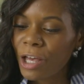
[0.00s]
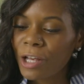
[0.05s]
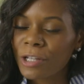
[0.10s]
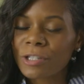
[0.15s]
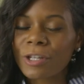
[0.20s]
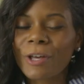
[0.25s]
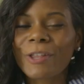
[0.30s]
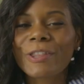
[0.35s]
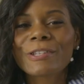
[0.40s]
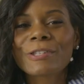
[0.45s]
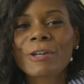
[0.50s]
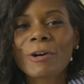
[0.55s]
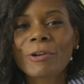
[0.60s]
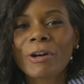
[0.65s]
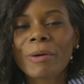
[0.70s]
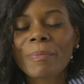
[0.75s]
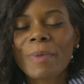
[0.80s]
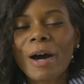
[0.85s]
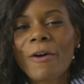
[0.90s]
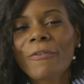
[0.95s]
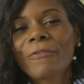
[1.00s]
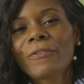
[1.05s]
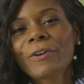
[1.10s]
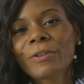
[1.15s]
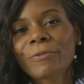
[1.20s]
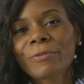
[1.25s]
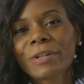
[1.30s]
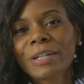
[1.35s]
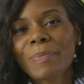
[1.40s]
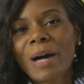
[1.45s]
So the total amount for
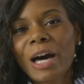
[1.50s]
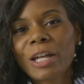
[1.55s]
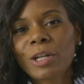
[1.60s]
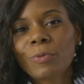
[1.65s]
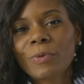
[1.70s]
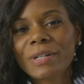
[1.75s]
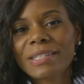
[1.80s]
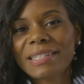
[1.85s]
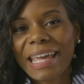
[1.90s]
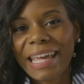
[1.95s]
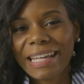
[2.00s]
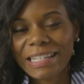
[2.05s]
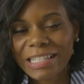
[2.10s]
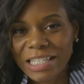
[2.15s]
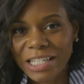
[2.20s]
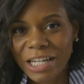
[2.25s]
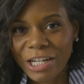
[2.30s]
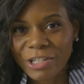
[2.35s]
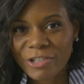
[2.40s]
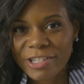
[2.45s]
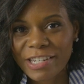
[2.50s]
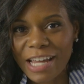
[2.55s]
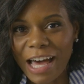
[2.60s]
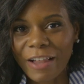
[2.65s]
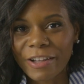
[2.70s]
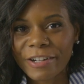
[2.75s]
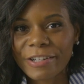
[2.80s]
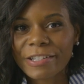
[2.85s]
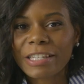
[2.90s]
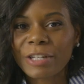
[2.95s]
the remodel was
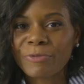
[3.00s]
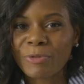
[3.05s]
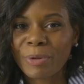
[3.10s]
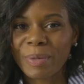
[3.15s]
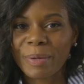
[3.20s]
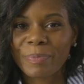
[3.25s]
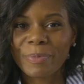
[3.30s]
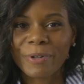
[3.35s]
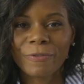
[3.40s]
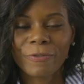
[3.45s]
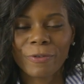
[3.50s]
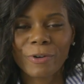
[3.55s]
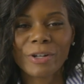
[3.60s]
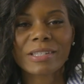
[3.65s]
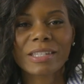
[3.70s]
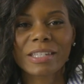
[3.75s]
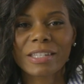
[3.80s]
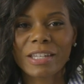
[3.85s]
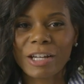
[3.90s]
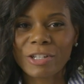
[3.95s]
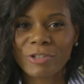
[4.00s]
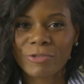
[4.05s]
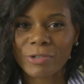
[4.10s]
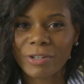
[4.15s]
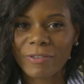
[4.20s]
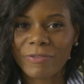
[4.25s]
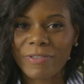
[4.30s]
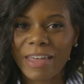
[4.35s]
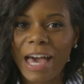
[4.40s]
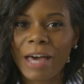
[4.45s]
$1,800, and remember, $1,400
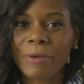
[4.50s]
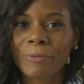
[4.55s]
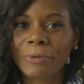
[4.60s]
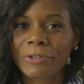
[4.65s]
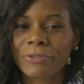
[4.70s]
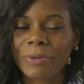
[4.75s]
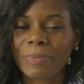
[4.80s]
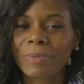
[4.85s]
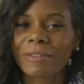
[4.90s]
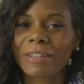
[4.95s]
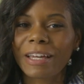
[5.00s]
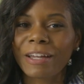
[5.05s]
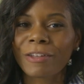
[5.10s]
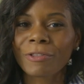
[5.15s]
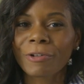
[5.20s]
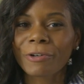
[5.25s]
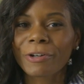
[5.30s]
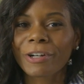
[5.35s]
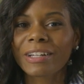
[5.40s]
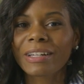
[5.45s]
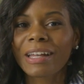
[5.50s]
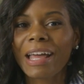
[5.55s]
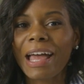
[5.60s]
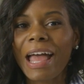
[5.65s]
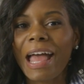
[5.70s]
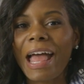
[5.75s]
of that was from the landlord,